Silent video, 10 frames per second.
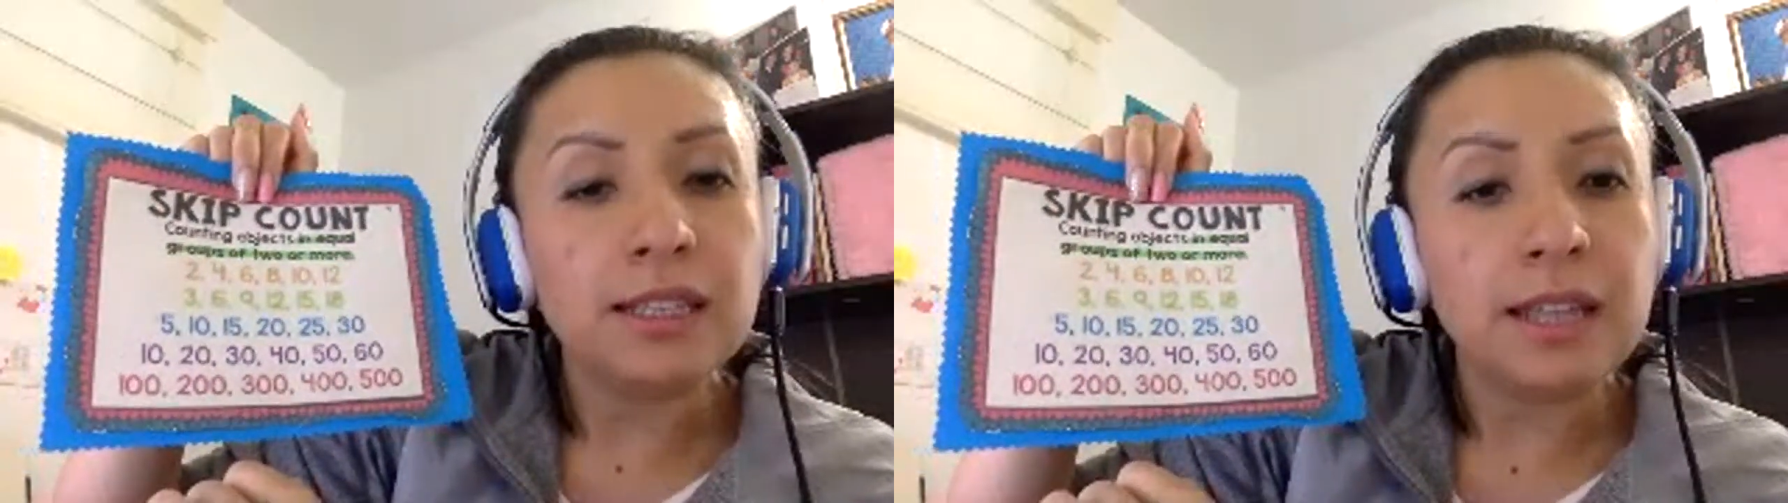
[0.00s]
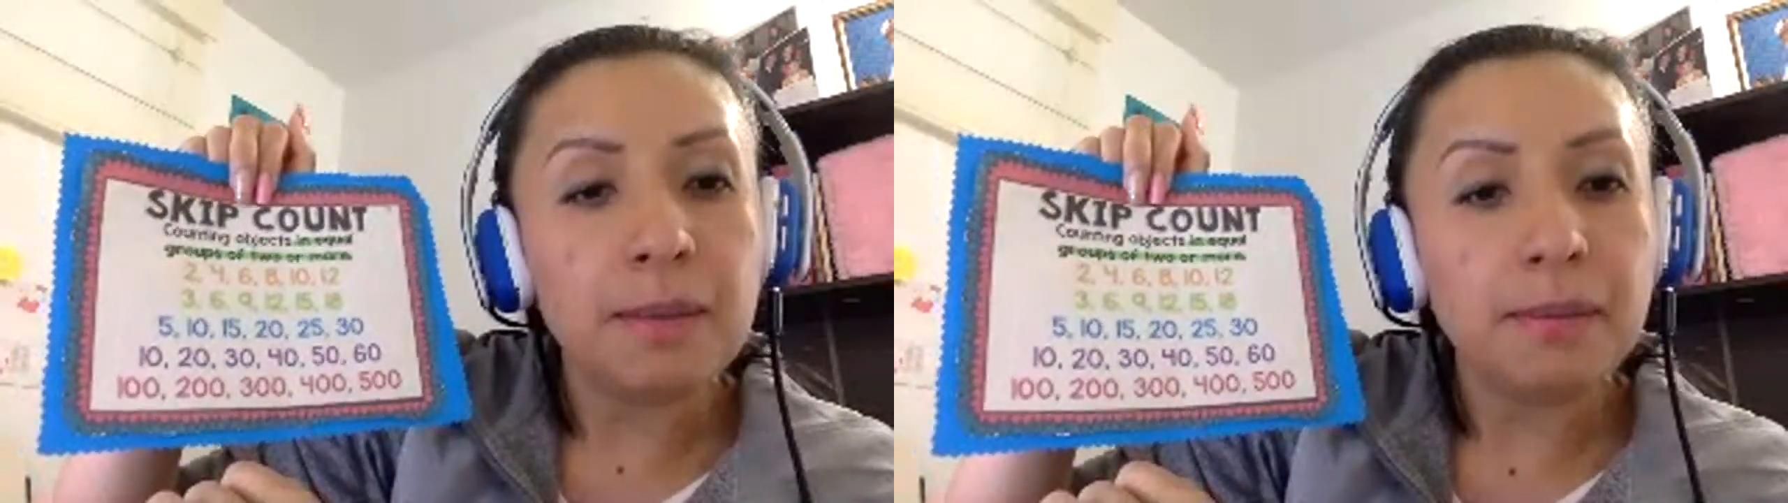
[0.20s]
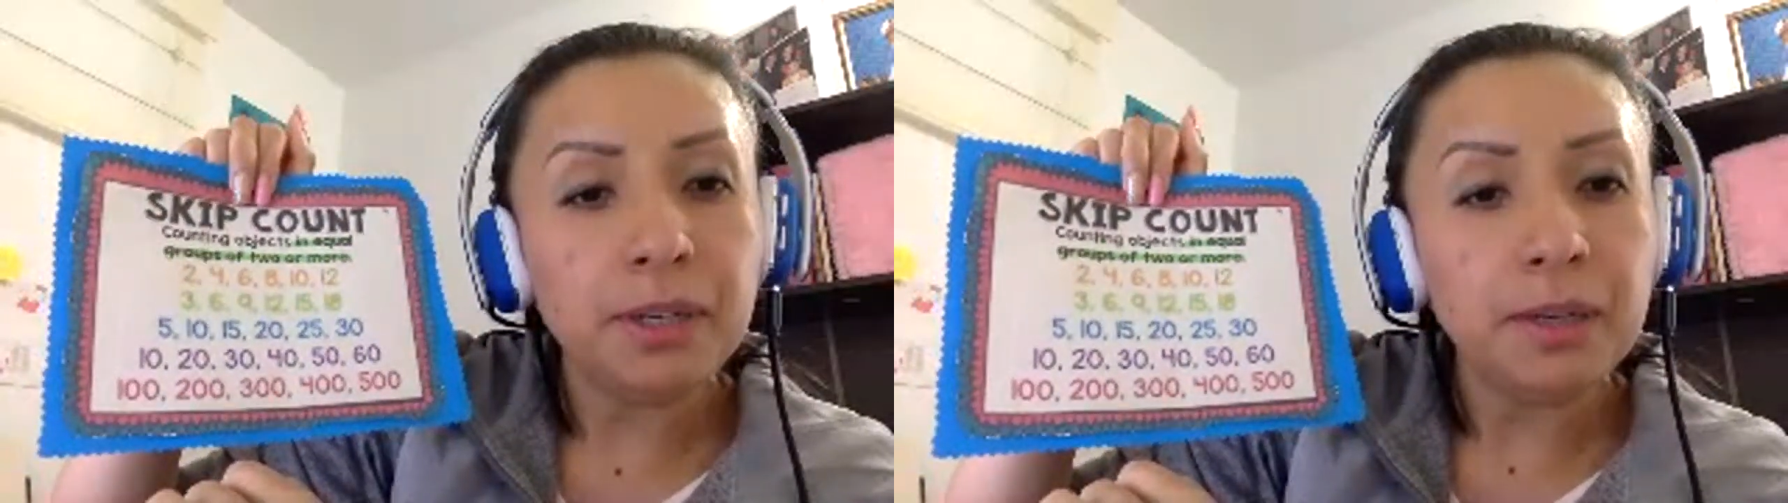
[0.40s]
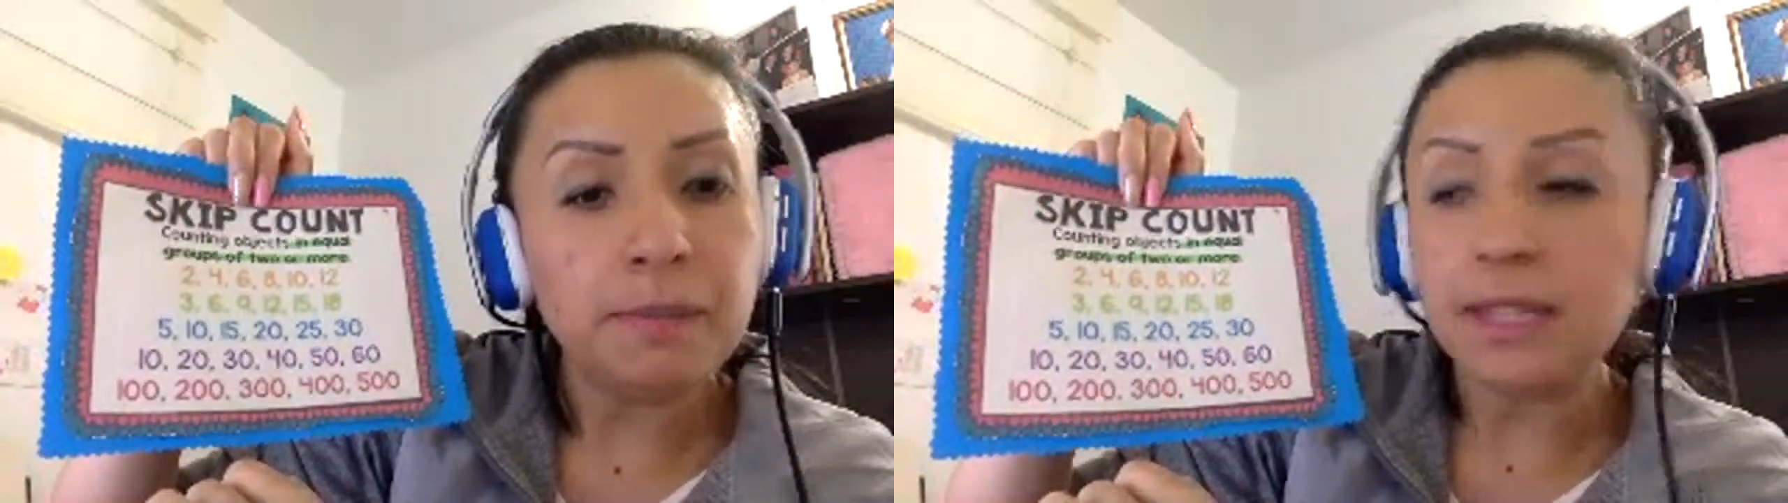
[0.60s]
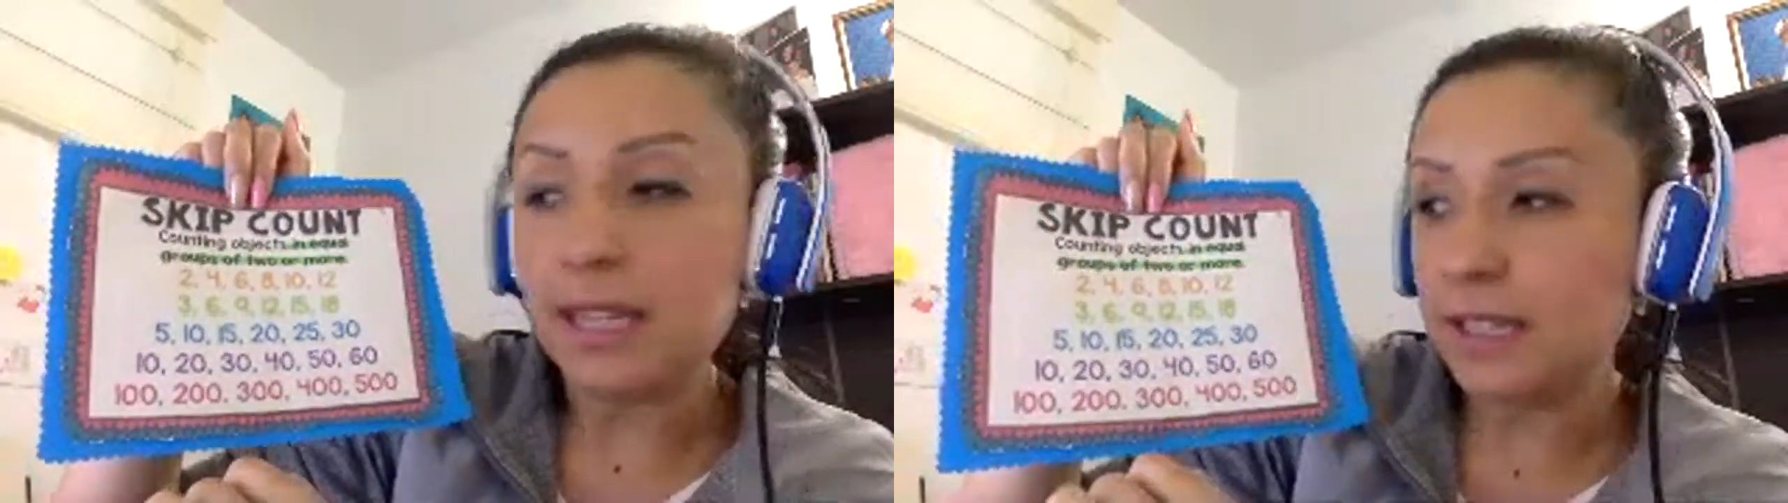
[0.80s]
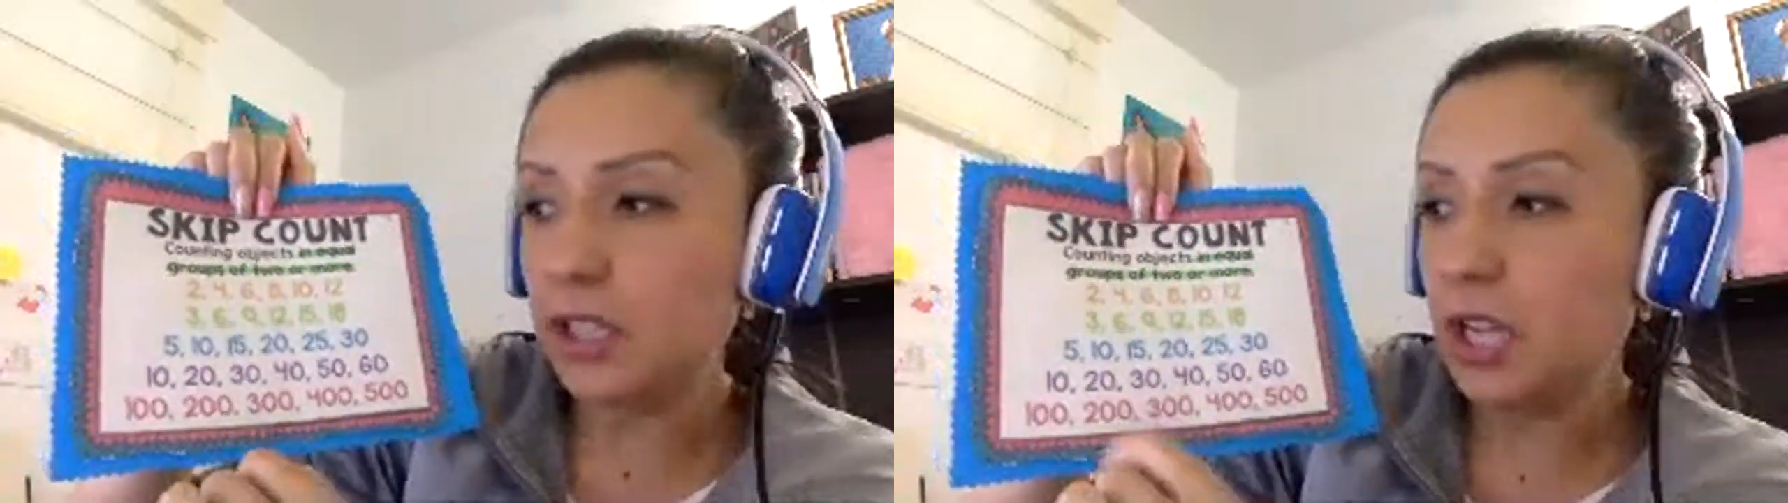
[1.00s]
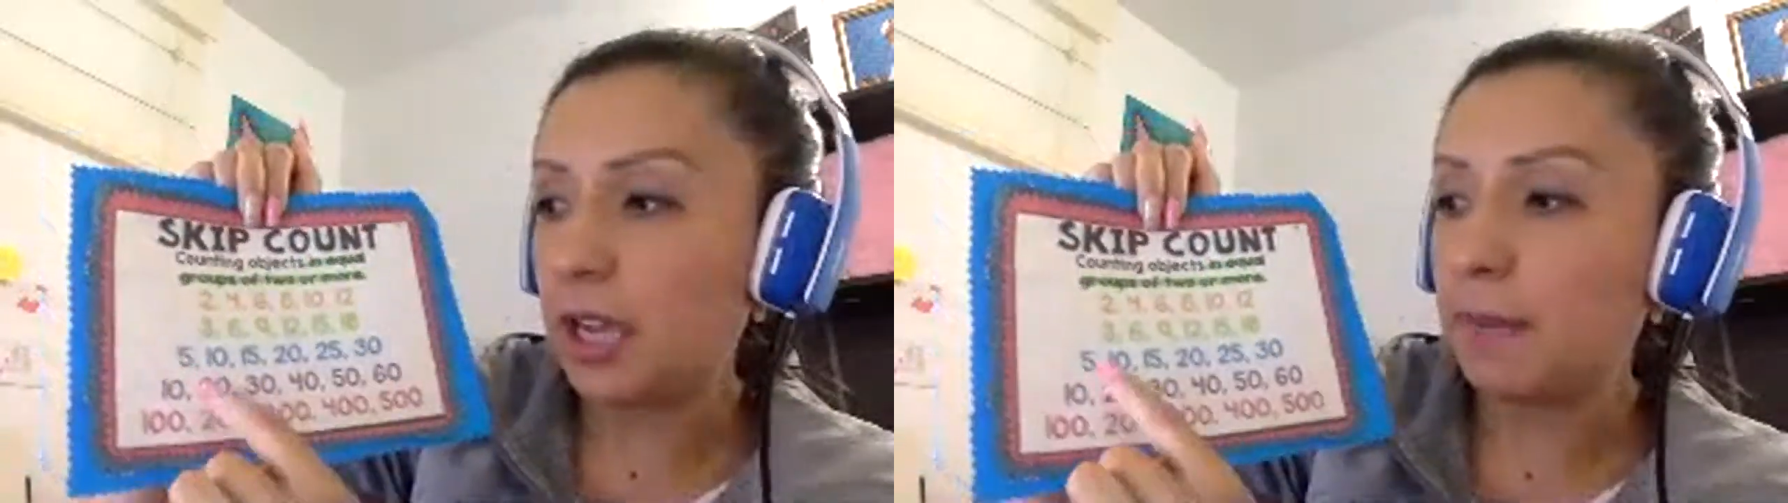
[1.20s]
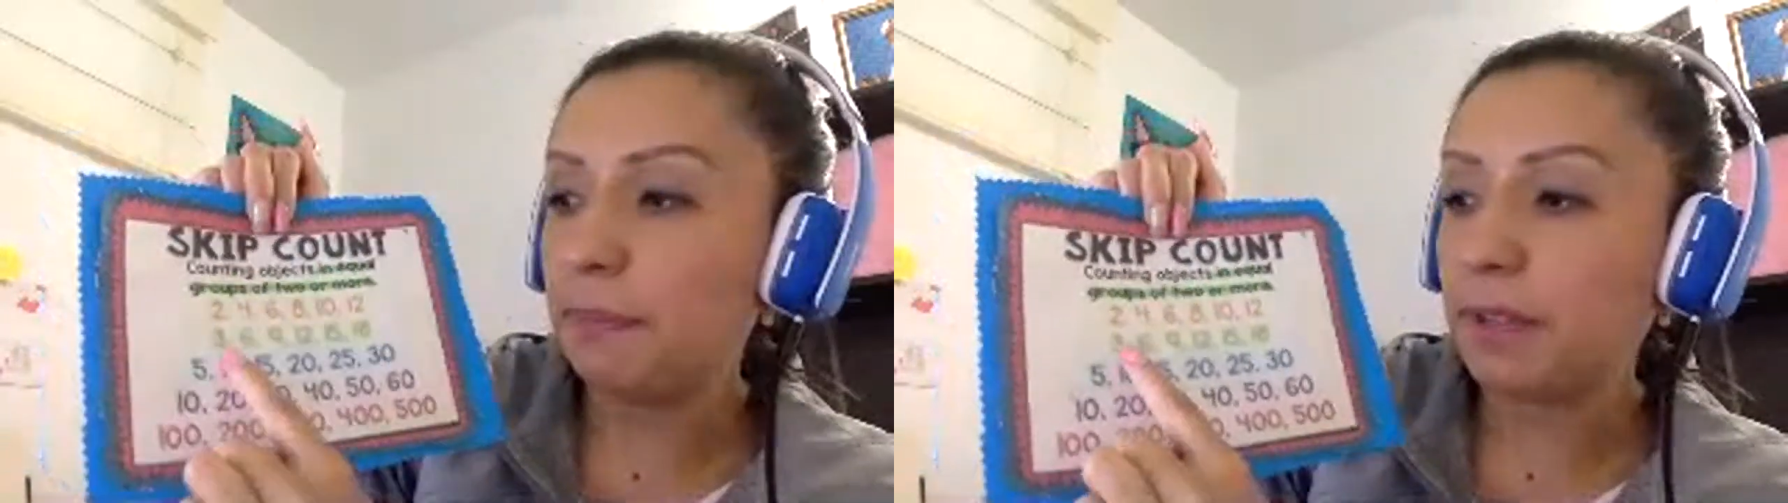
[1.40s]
number. Let's check.